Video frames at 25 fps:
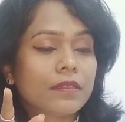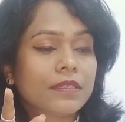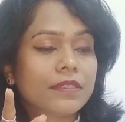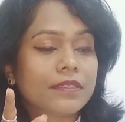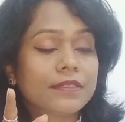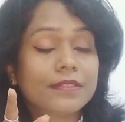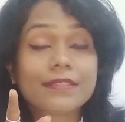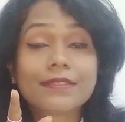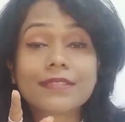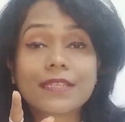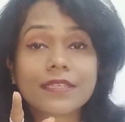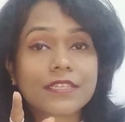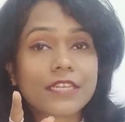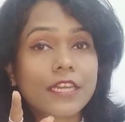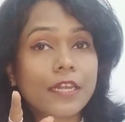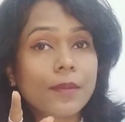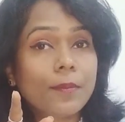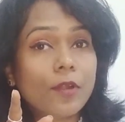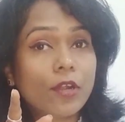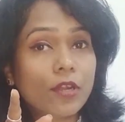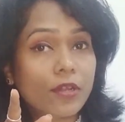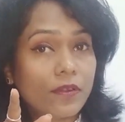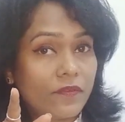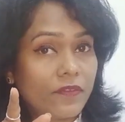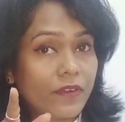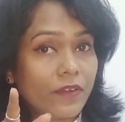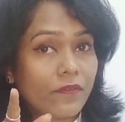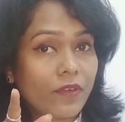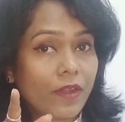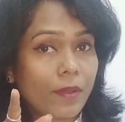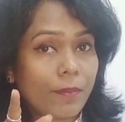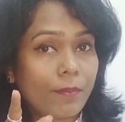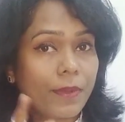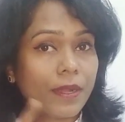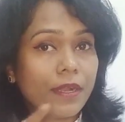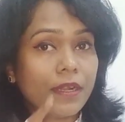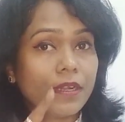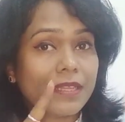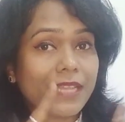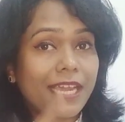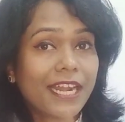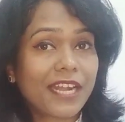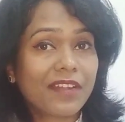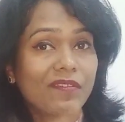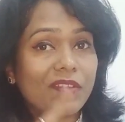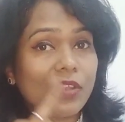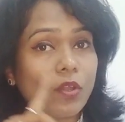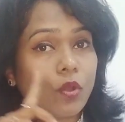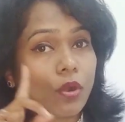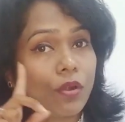sustainability of development, that
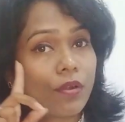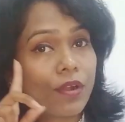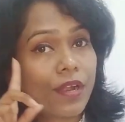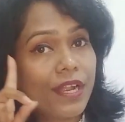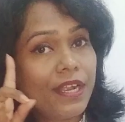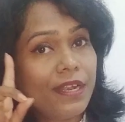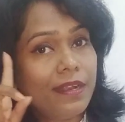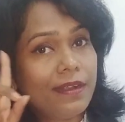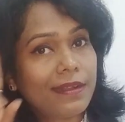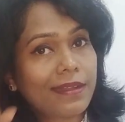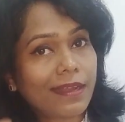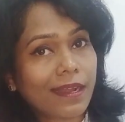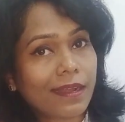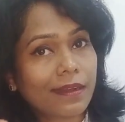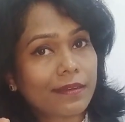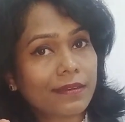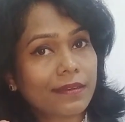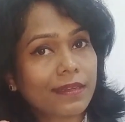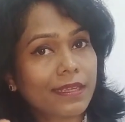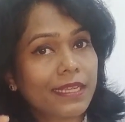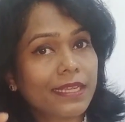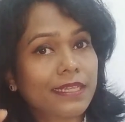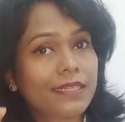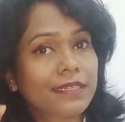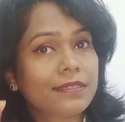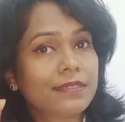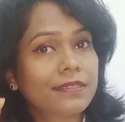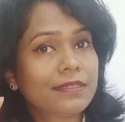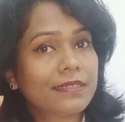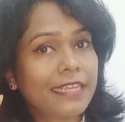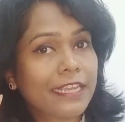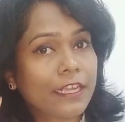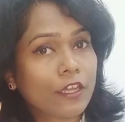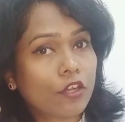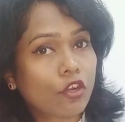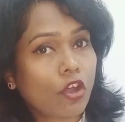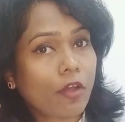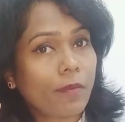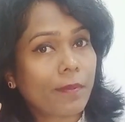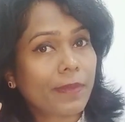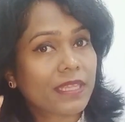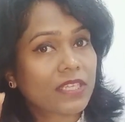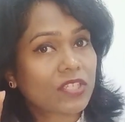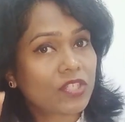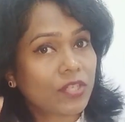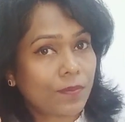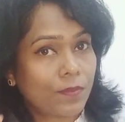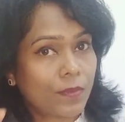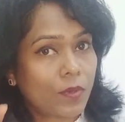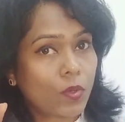we already done in economics
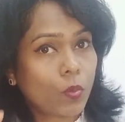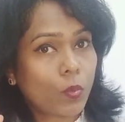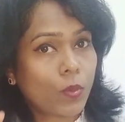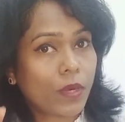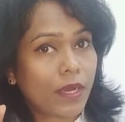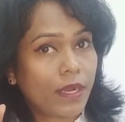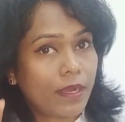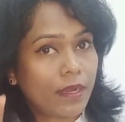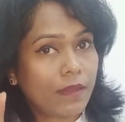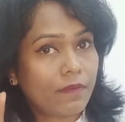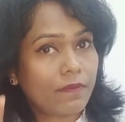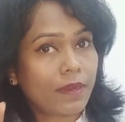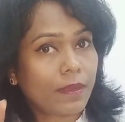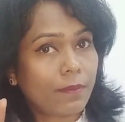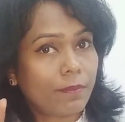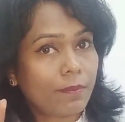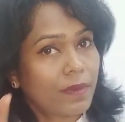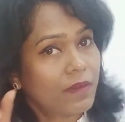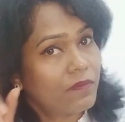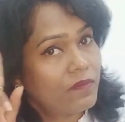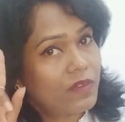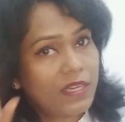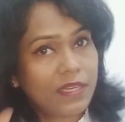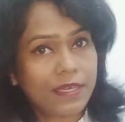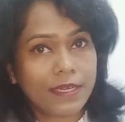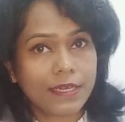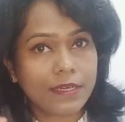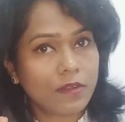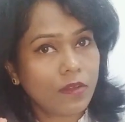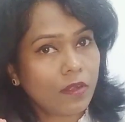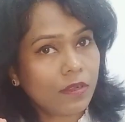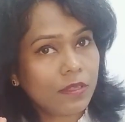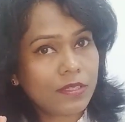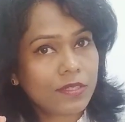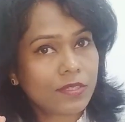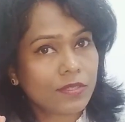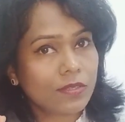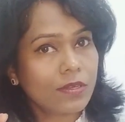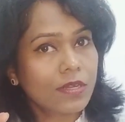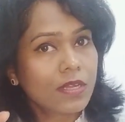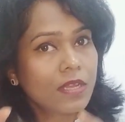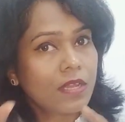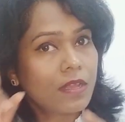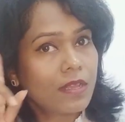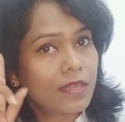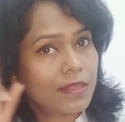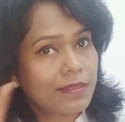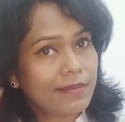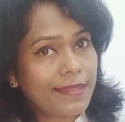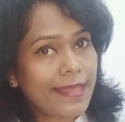chapter 1 development. We did also
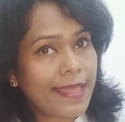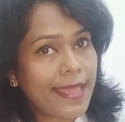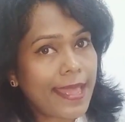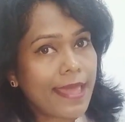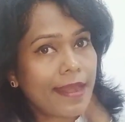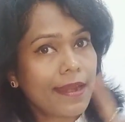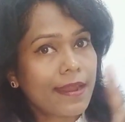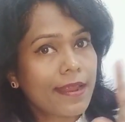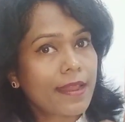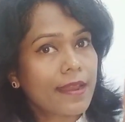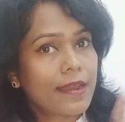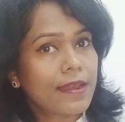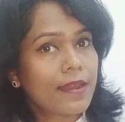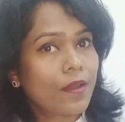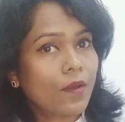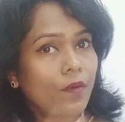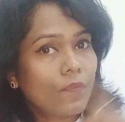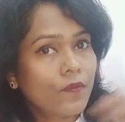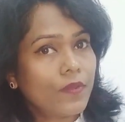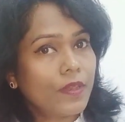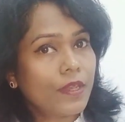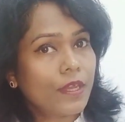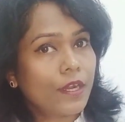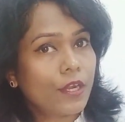there. Now we are